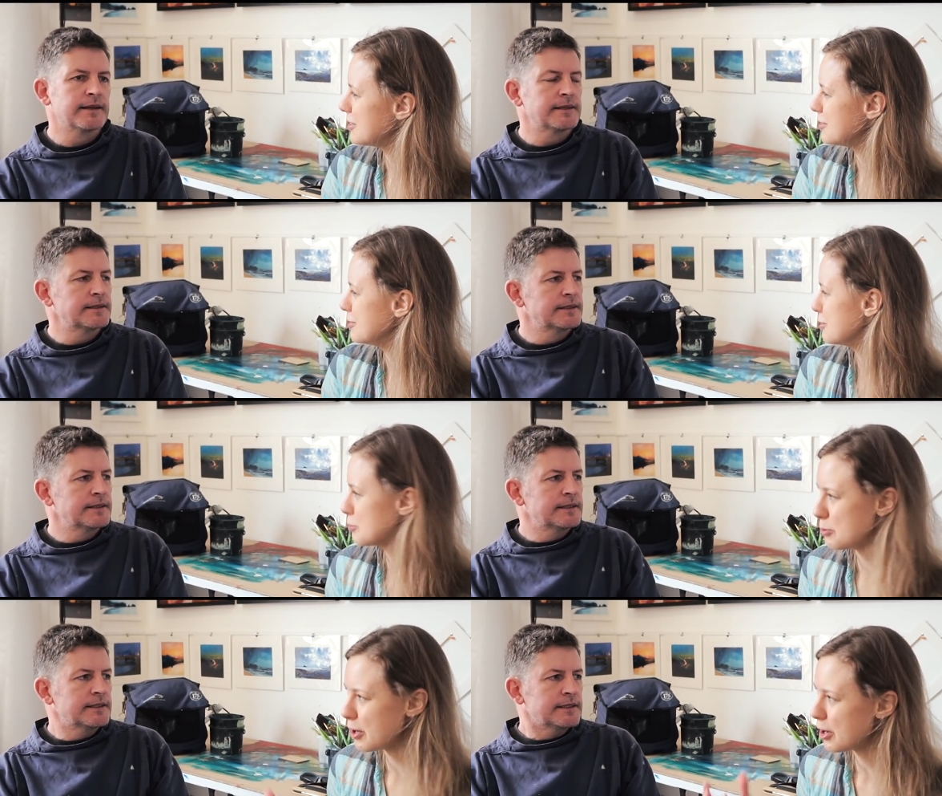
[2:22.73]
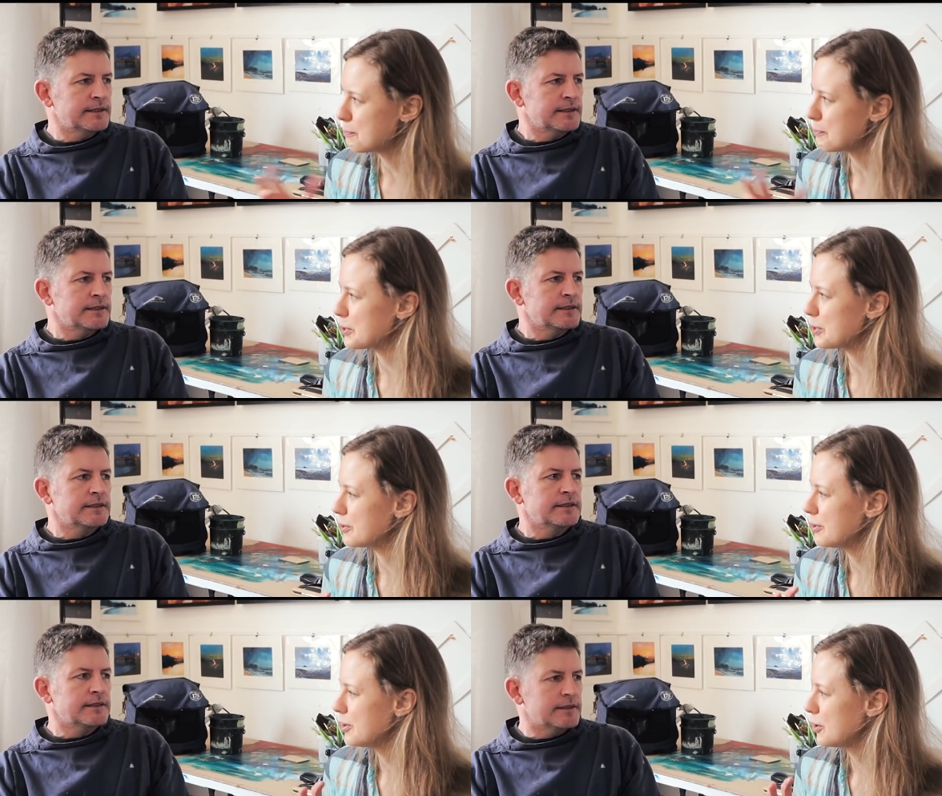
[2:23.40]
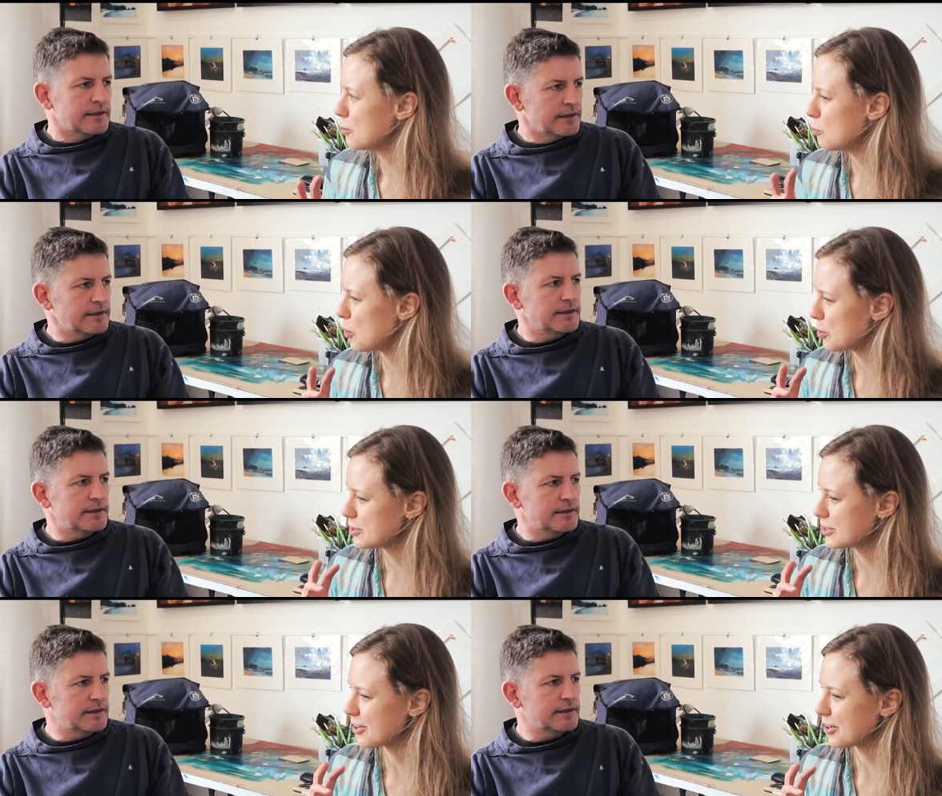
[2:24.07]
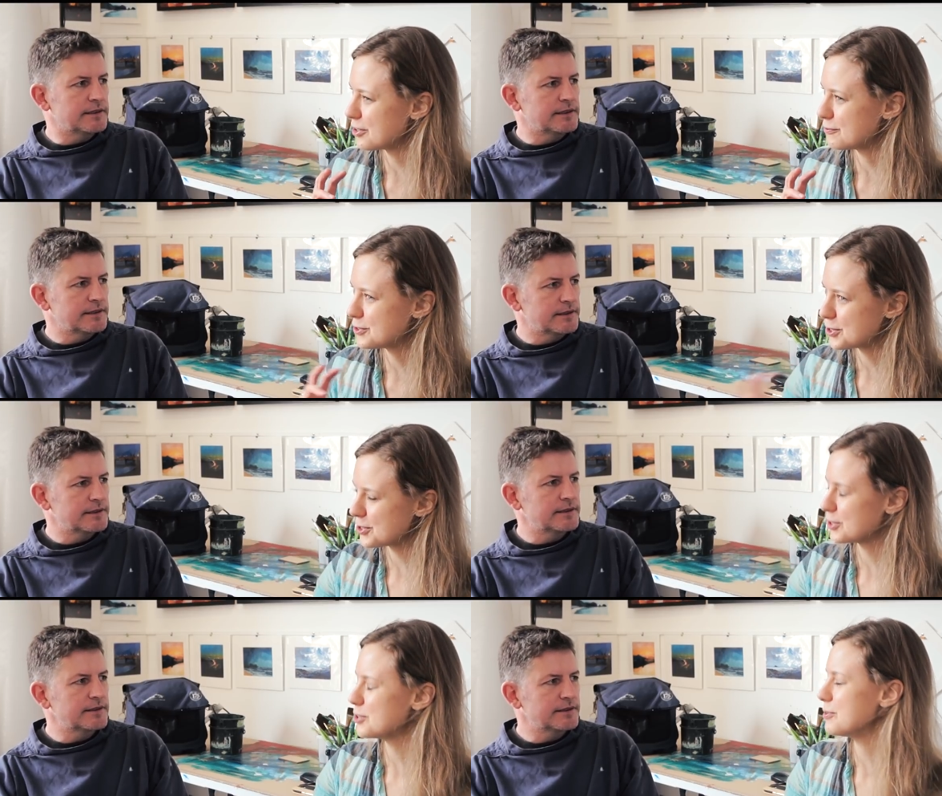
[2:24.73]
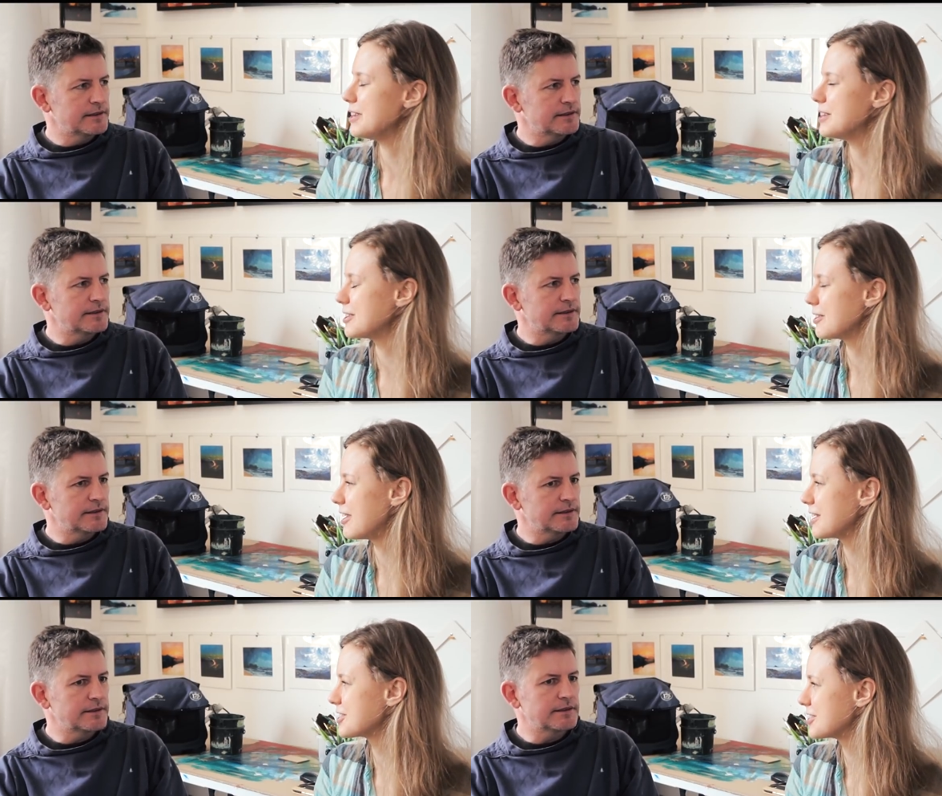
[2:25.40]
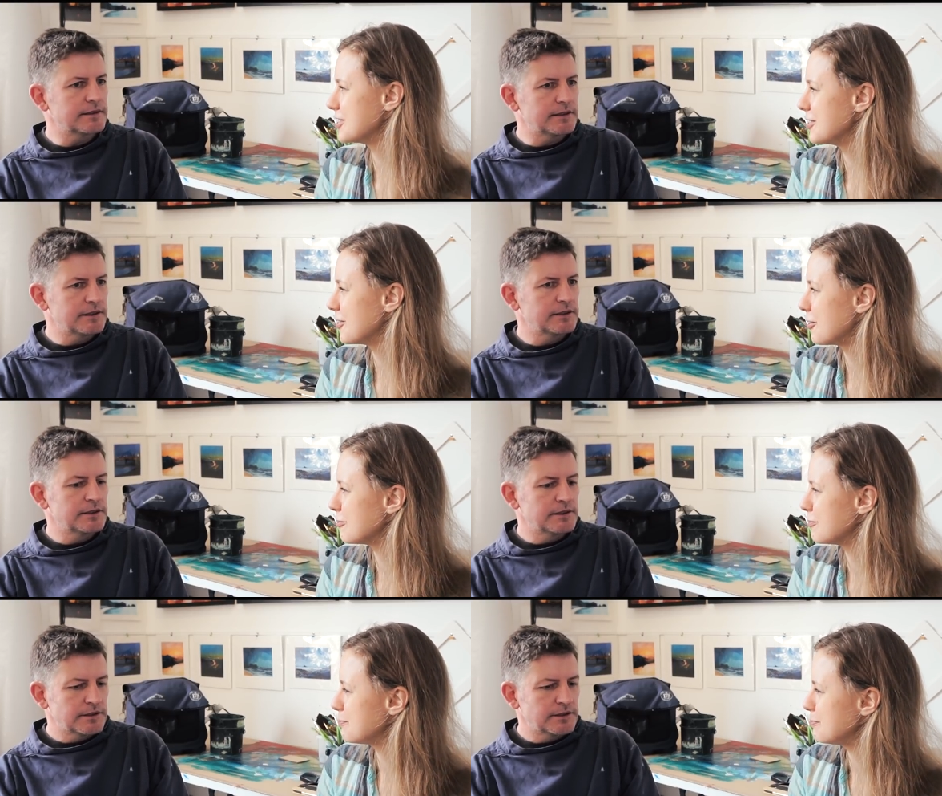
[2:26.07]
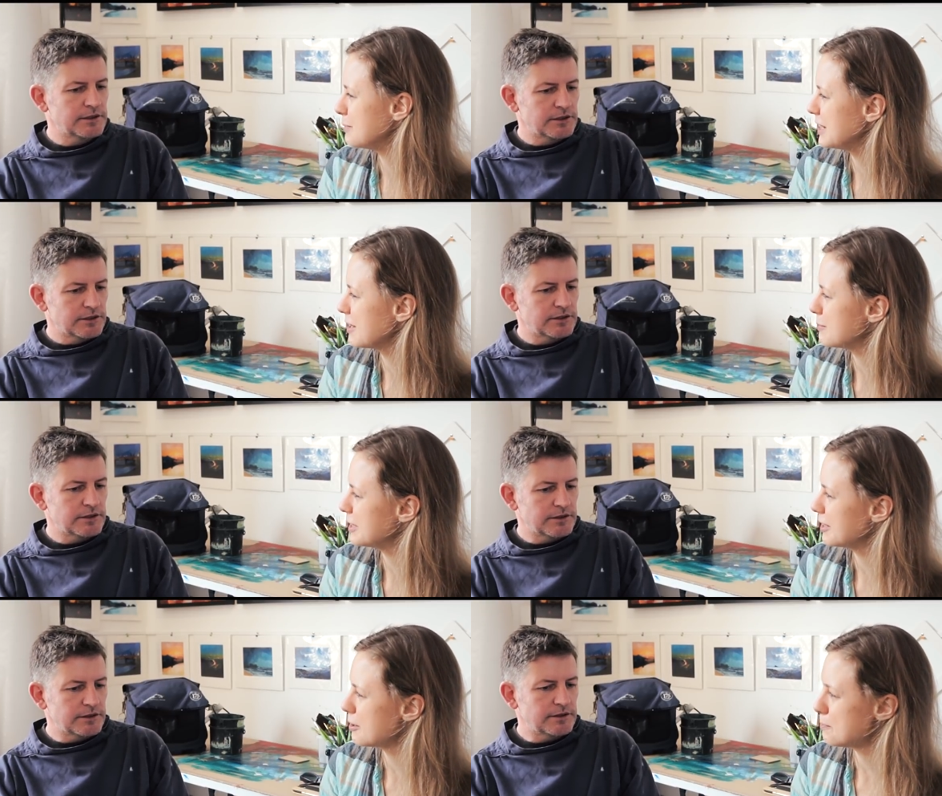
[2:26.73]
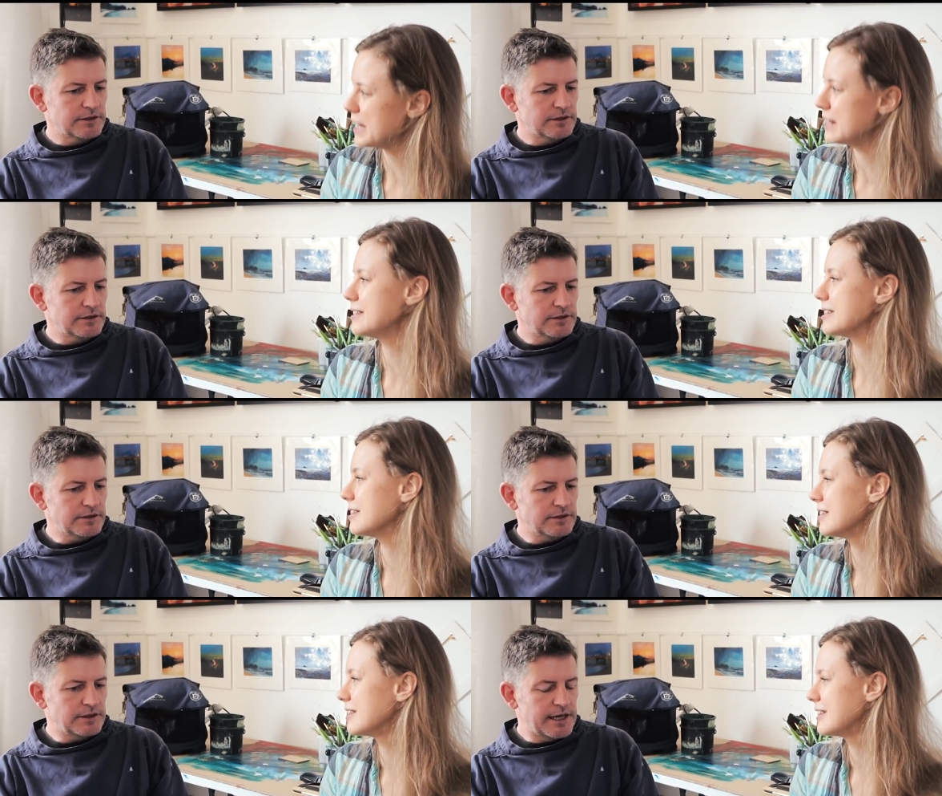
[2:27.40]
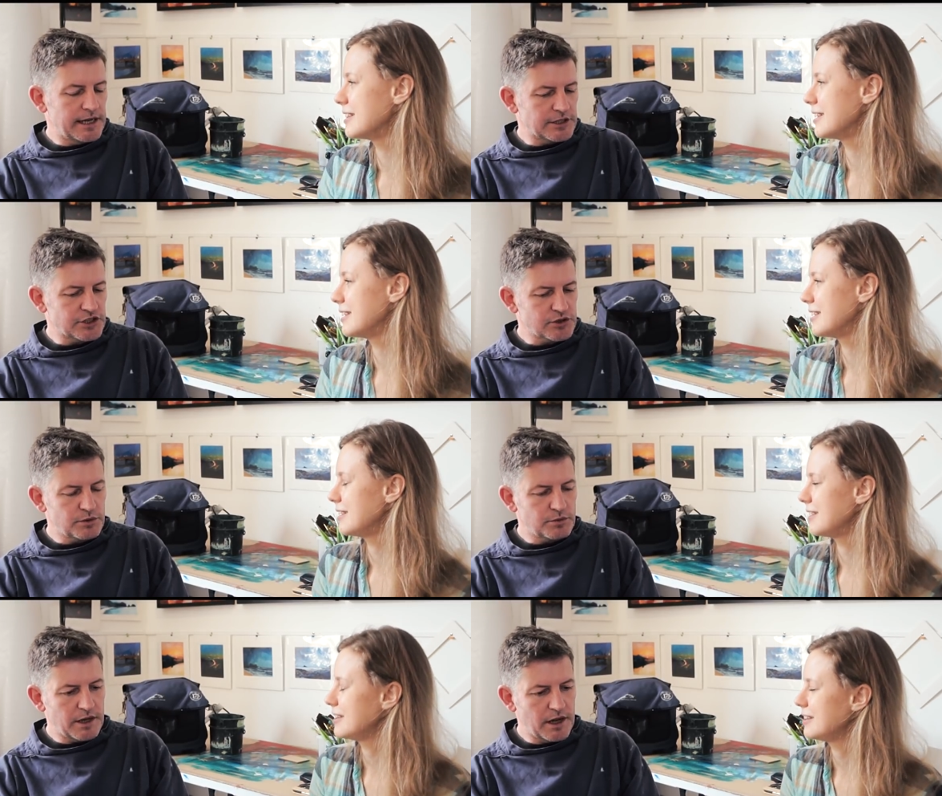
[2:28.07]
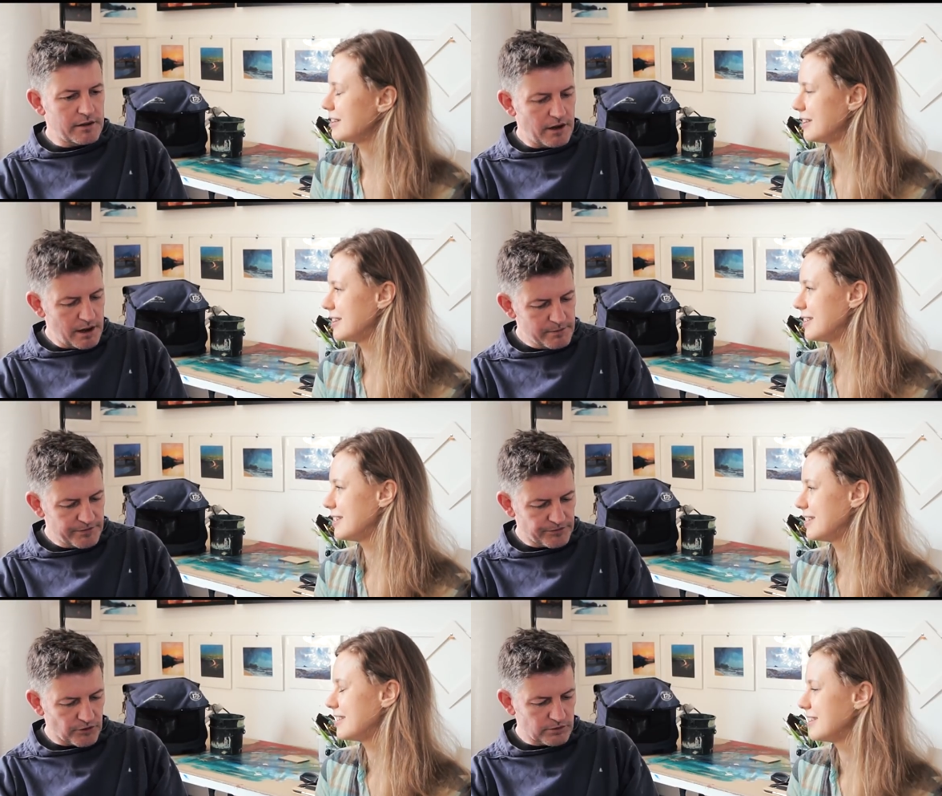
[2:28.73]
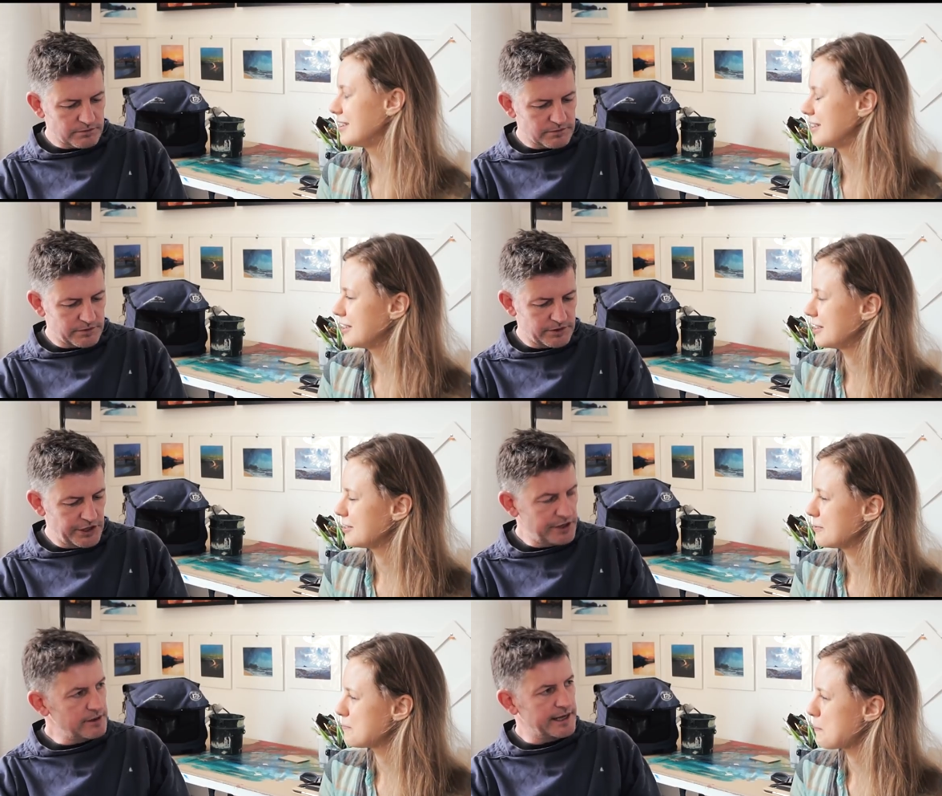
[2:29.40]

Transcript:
Speaker 1: where you grew up, and what kind of took you in the direction of becoming a painter?
Speaker 2: Yeah, sure. Well, I, am from